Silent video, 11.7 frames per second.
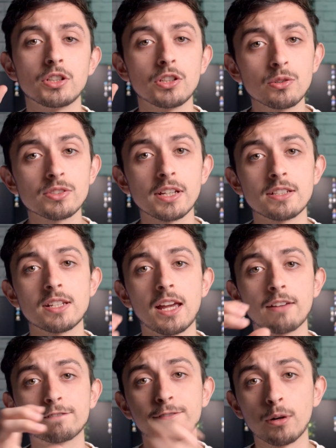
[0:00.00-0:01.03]
use it to
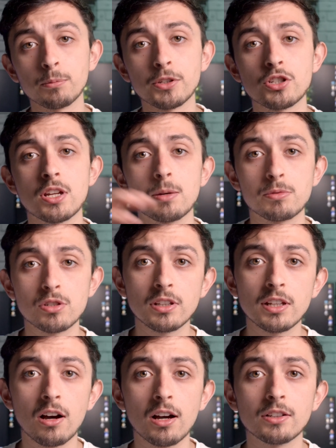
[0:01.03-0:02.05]
get from the ship to
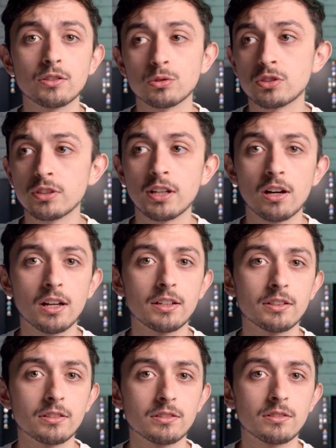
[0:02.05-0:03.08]
the island, or to the
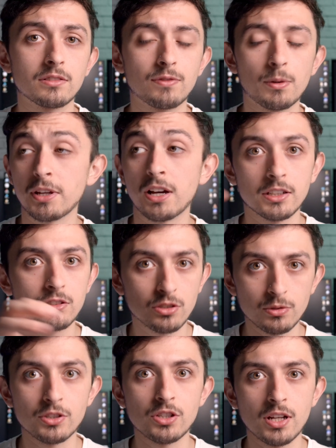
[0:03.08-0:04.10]
island, from the island
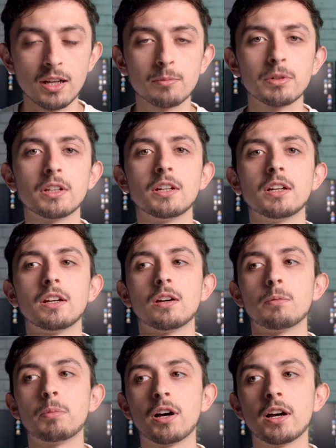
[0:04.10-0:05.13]
to the ship,
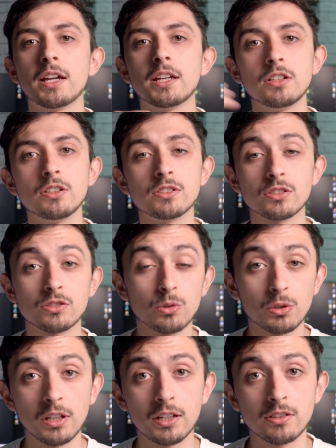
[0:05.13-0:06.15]
by using the
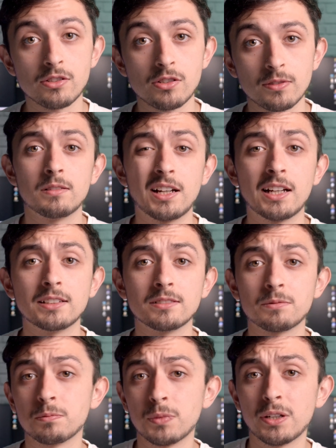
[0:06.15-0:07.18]
sword lunge. And
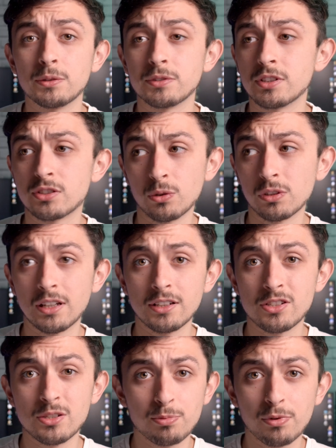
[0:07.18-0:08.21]
well, the sword
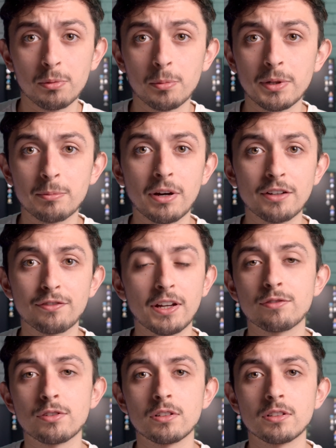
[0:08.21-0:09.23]
lunge is probably my
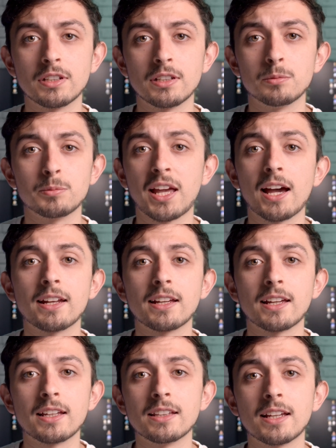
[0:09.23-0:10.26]
favorite little
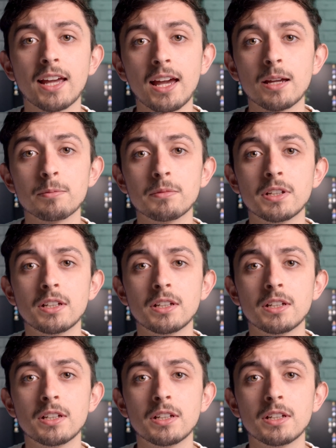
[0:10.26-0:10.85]
mechanic in the game,